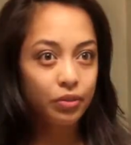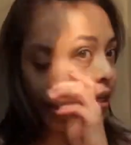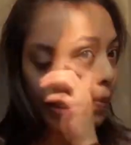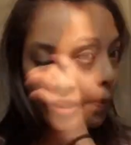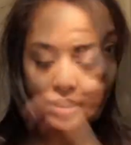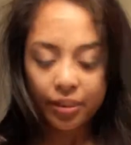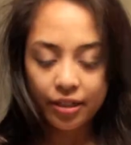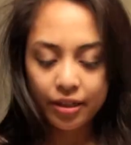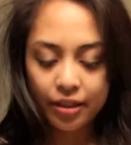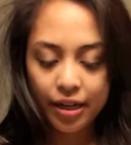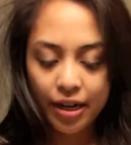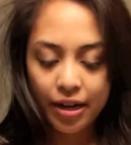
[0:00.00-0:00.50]

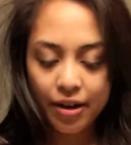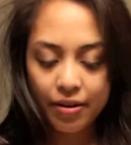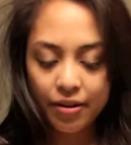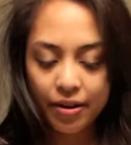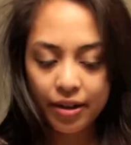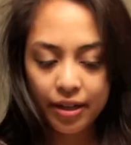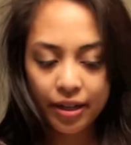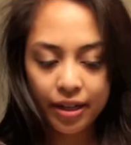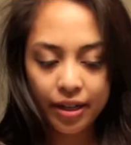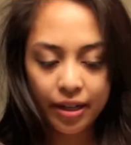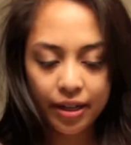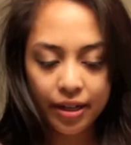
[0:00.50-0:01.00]
So now
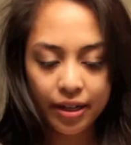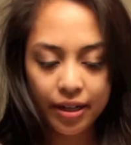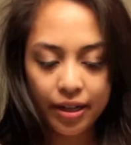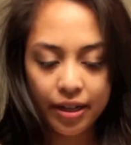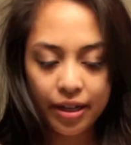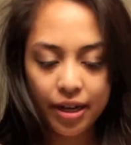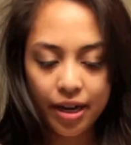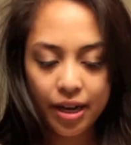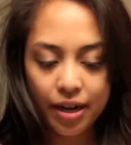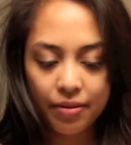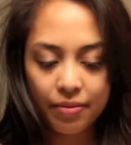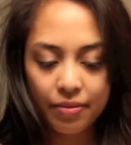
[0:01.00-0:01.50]

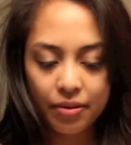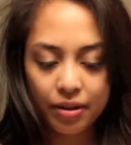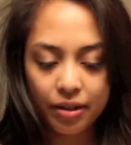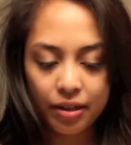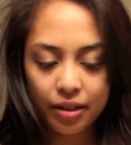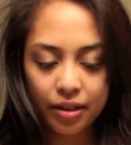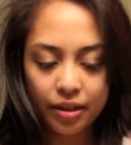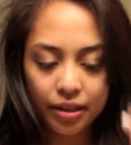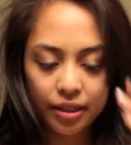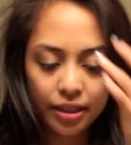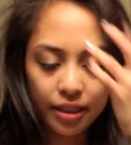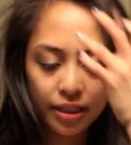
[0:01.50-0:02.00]
I
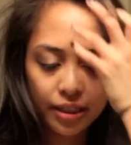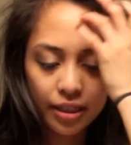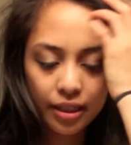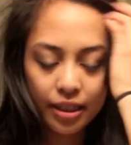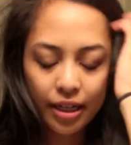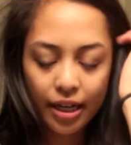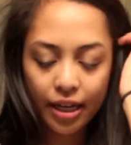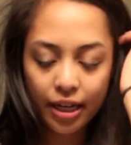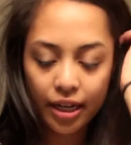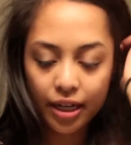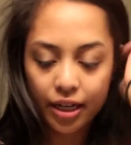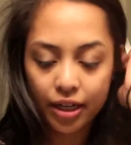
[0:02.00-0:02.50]
want
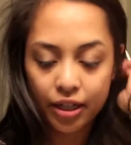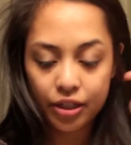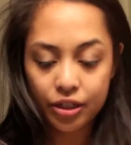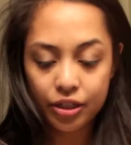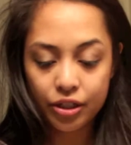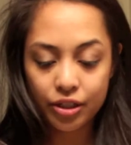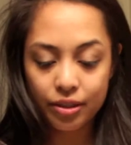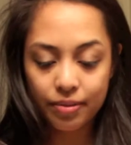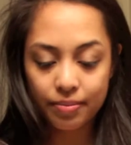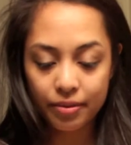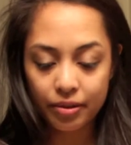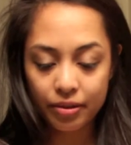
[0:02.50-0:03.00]
a
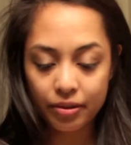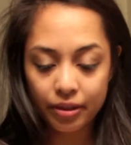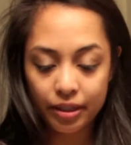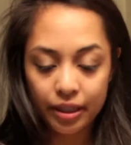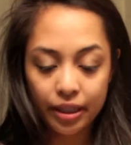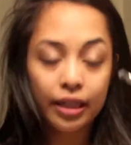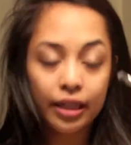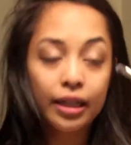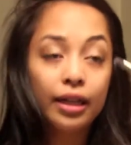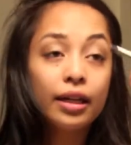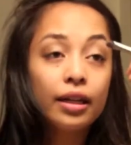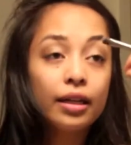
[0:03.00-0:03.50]

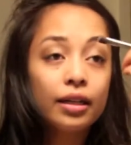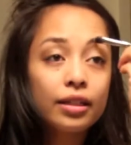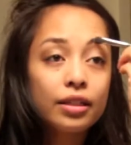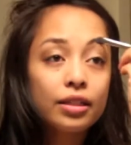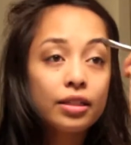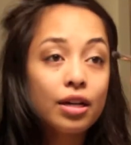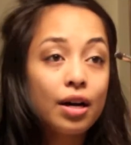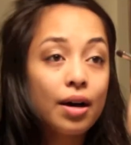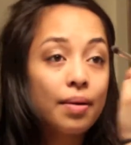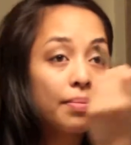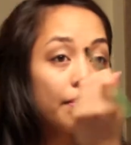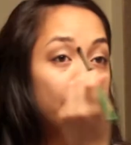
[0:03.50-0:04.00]
shimmery
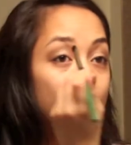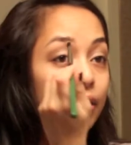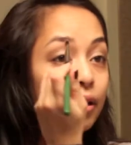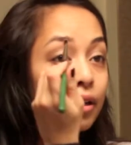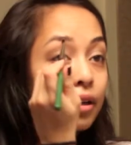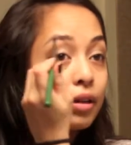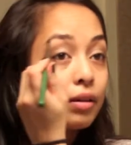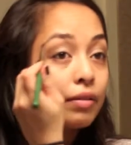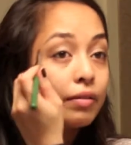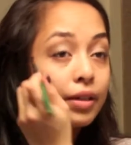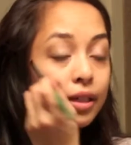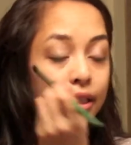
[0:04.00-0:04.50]
top
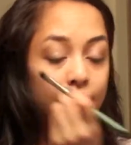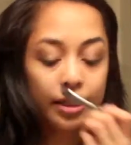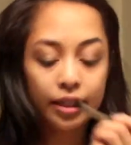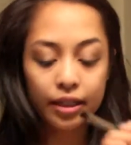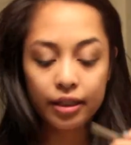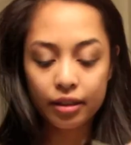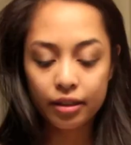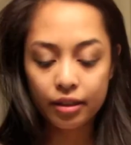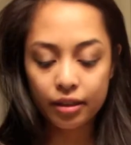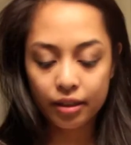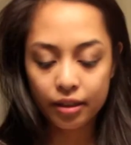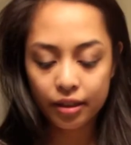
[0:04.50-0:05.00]
part right
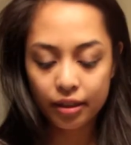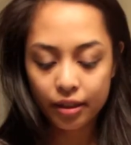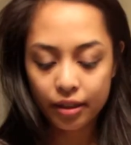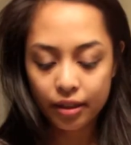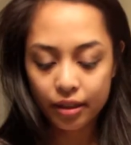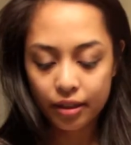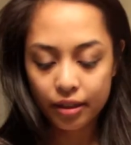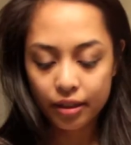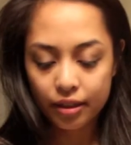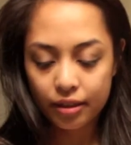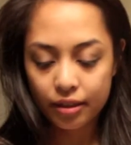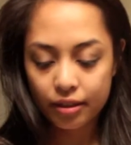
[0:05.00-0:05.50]
here.
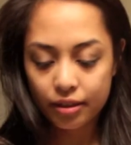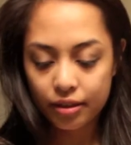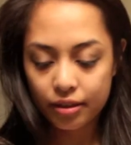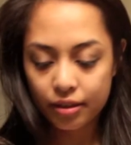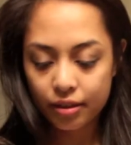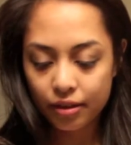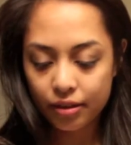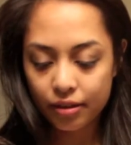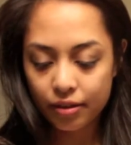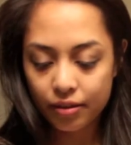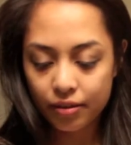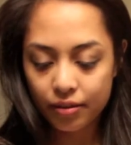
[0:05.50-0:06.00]
So
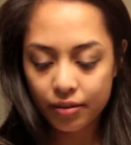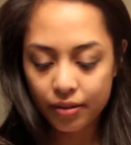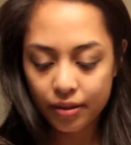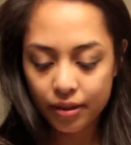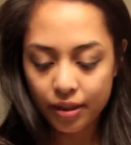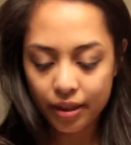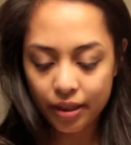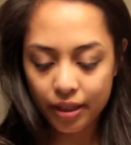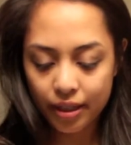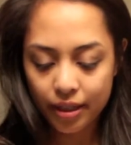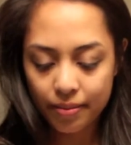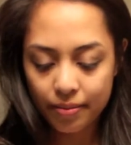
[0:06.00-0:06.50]

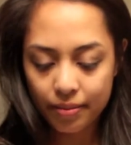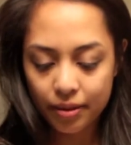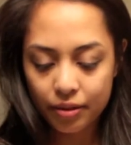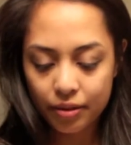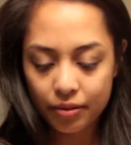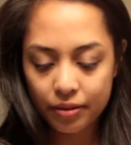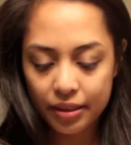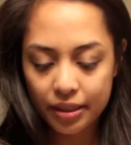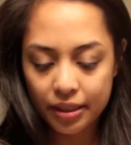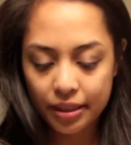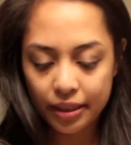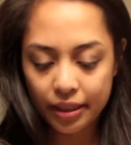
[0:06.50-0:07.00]
I think I'm gonna
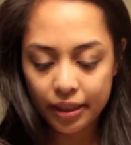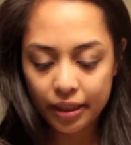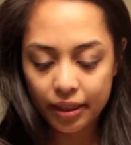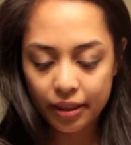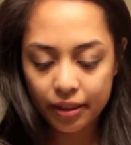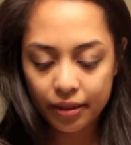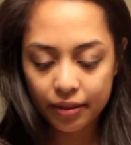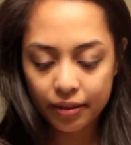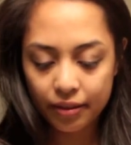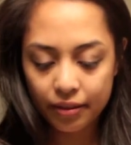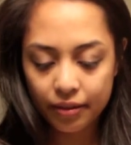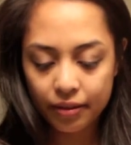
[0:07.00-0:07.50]
use
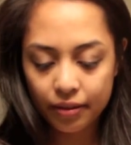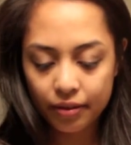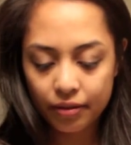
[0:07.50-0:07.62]
Sin.